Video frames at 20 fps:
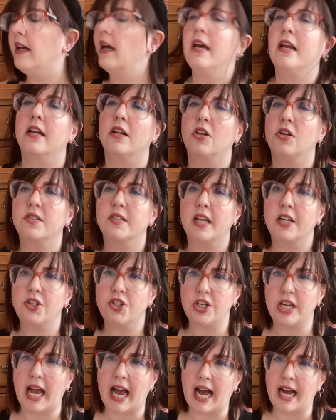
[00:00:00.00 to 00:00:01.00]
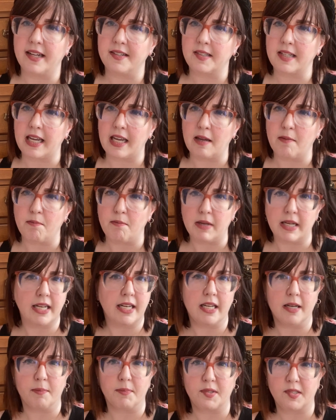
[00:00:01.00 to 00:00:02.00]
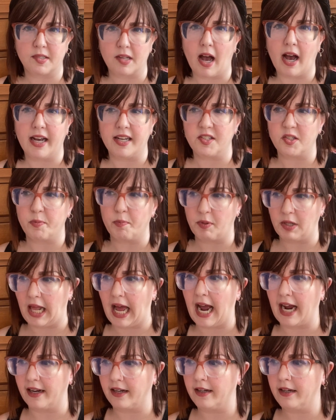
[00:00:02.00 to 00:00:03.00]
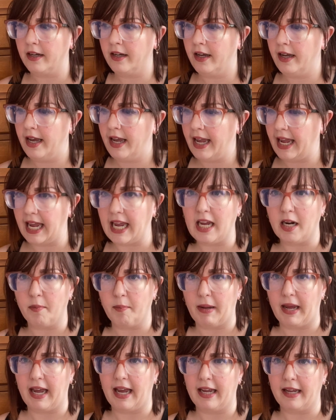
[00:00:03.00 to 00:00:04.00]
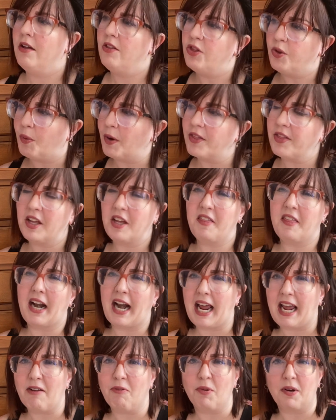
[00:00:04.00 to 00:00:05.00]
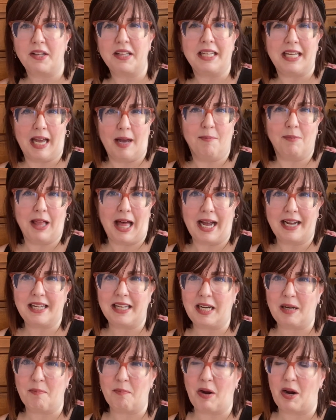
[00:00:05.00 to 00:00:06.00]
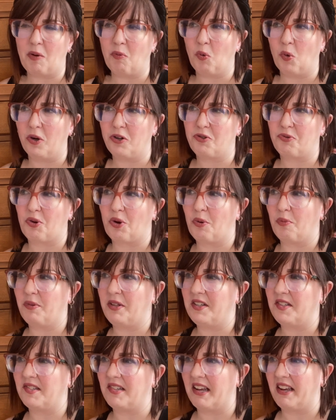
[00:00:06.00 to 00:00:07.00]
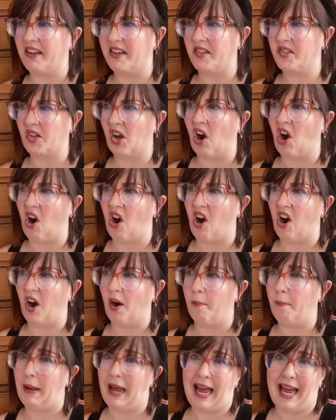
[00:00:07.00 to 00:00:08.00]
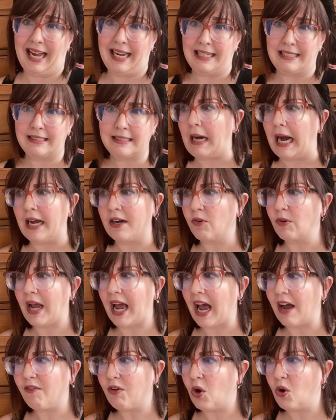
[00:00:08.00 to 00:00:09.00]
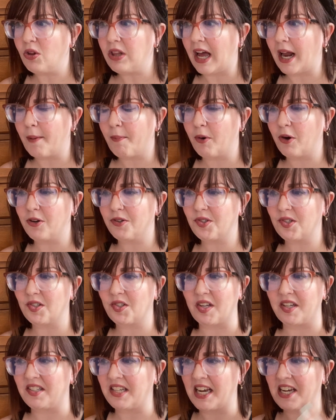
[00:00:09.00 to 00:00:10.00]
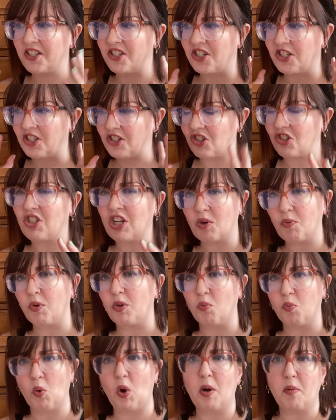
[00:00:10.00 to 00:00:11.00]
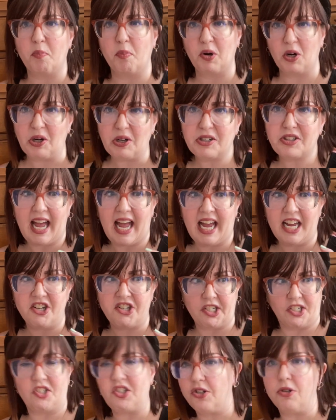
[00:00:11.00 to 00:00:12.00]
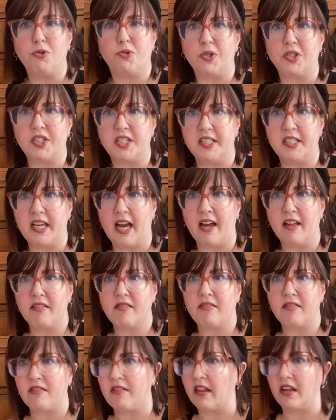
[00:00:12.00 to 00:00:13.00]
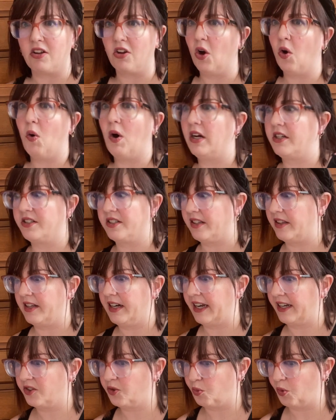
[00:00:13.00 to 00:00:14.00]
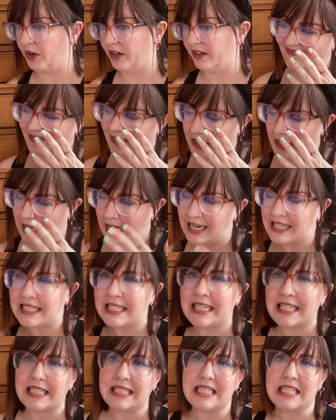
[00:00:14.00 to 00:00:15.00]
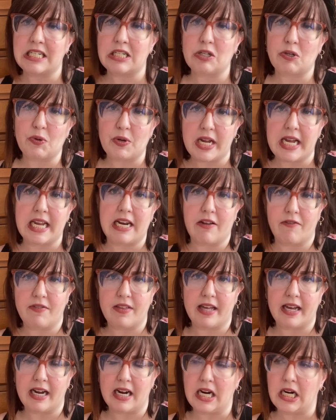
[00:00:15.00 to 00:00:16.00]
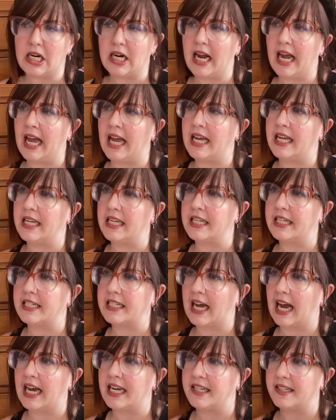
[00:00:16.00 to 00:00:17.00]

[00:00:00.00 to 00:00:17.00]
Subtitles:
And it looks like she has a medium-sized black handbag. The one thing that I really am lacking in my wardrobe these days are bags. I don't have a whole lot of purses. I tend to just stick with one purse and just use it to death and then go on to the next one. Had to get a little creative there, and I